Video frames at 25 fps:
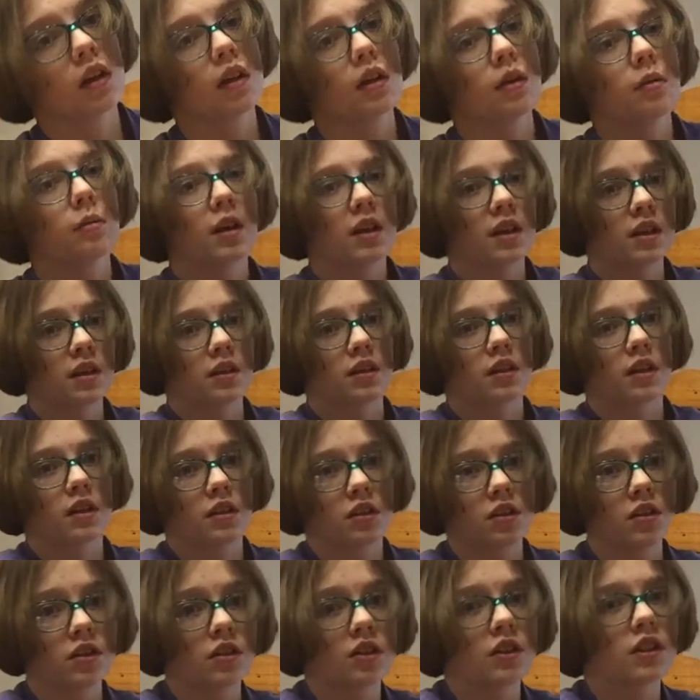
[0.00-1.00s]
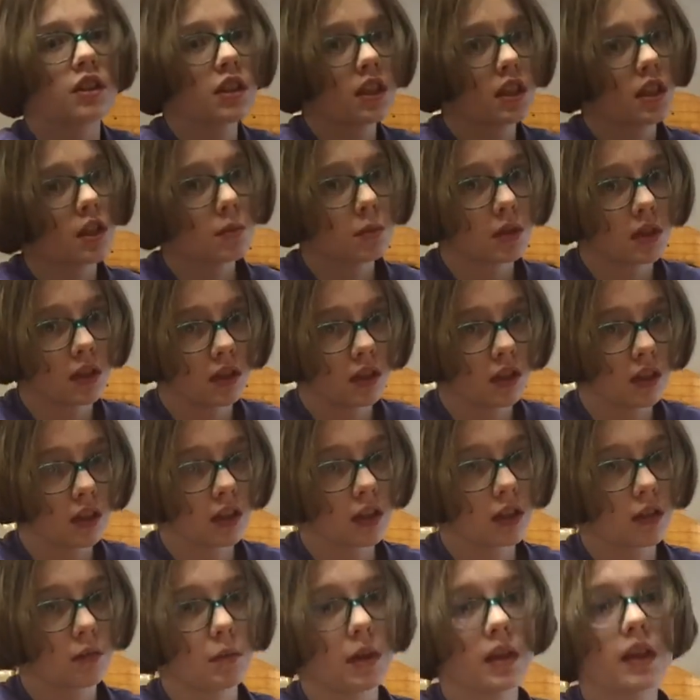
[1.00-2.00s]
my sister Sammy,
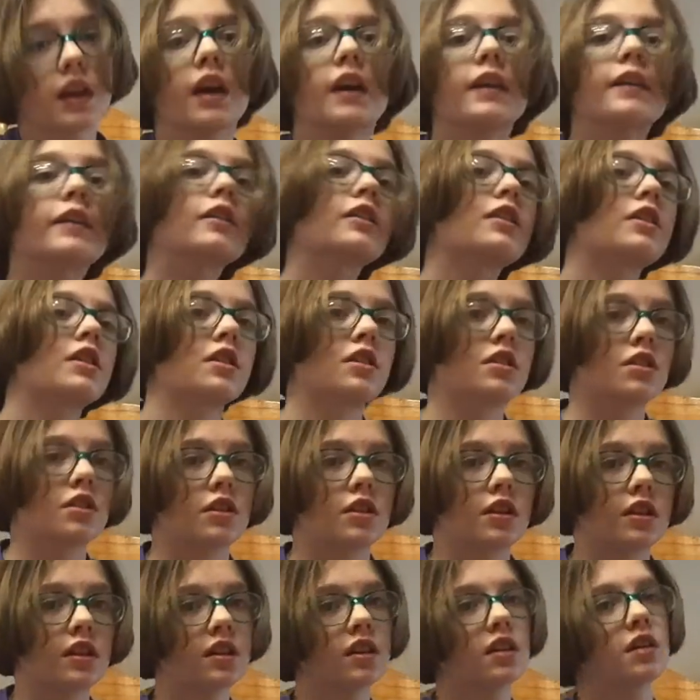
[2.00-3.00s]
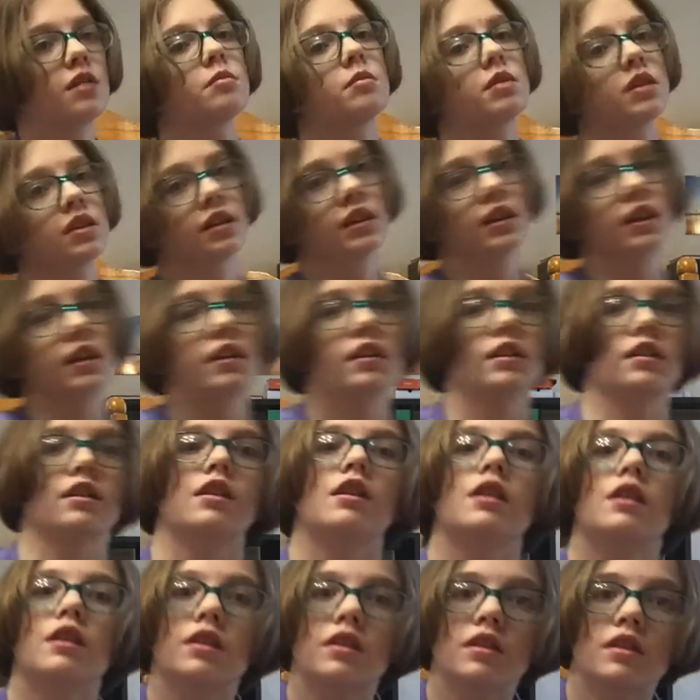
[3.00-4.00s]
and my other sister Amelia.
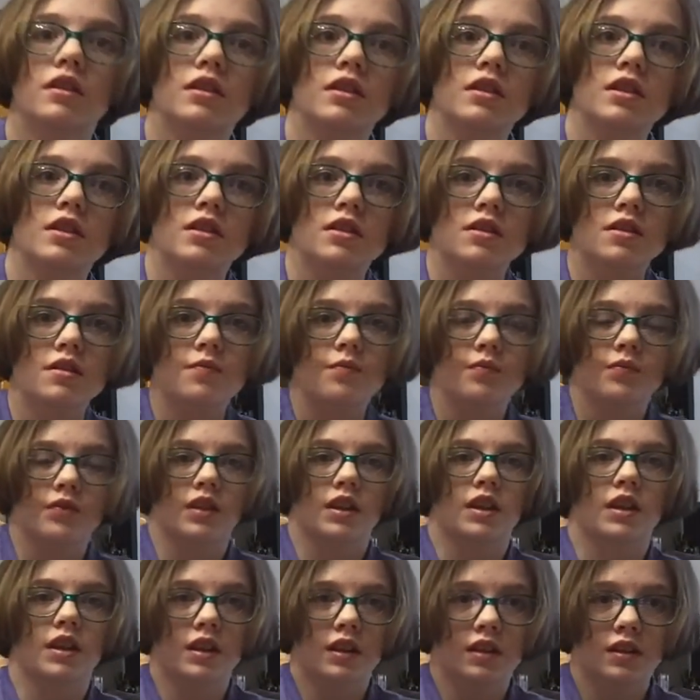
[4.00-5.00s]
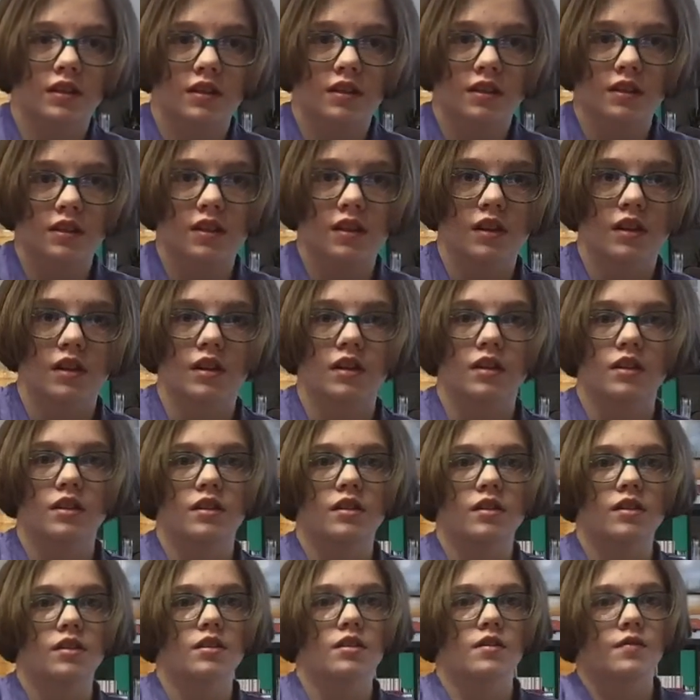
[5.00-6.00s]
And
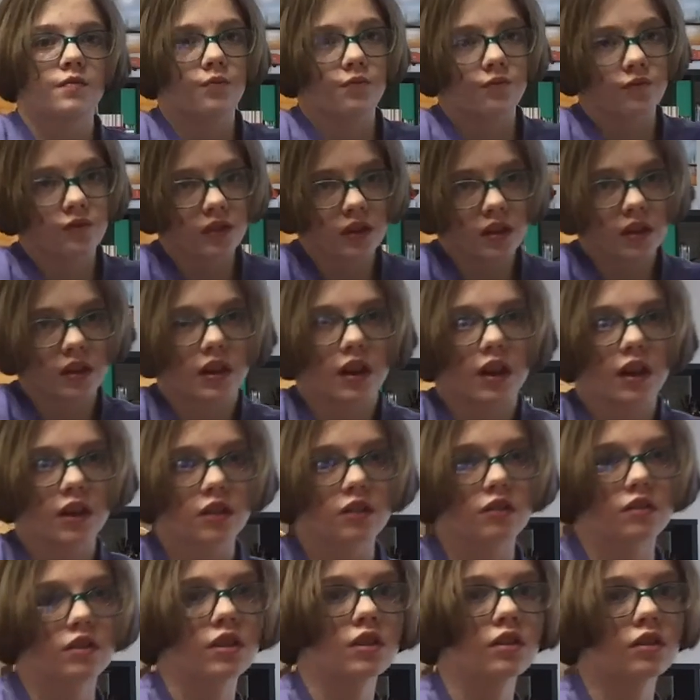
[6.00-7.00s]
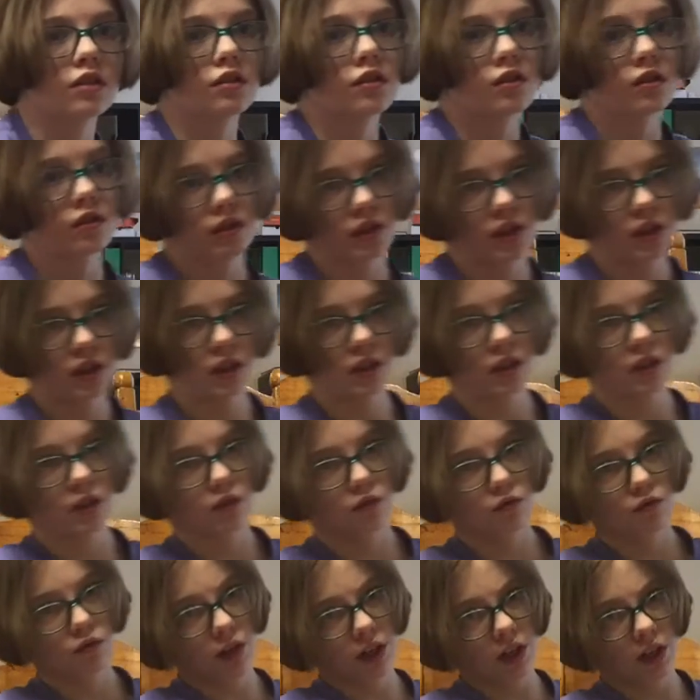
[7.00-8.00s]
in case you didn't know this,
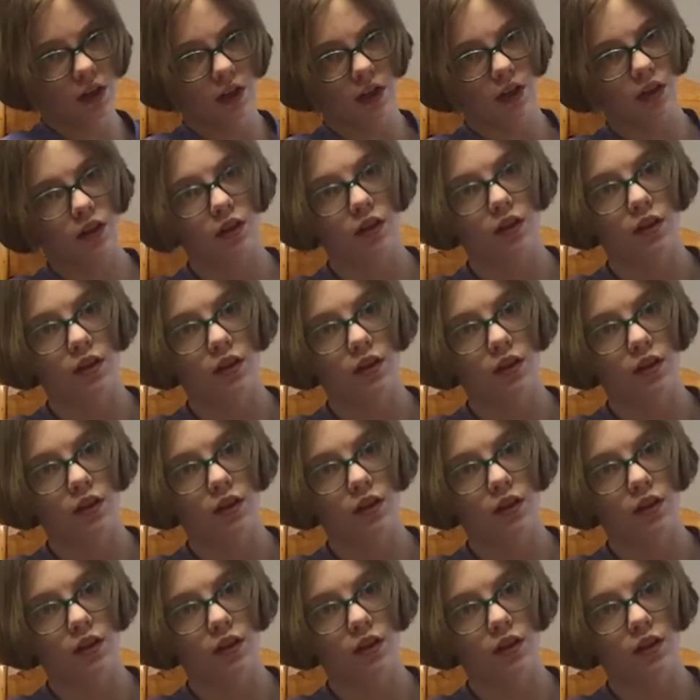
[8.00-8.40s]
we are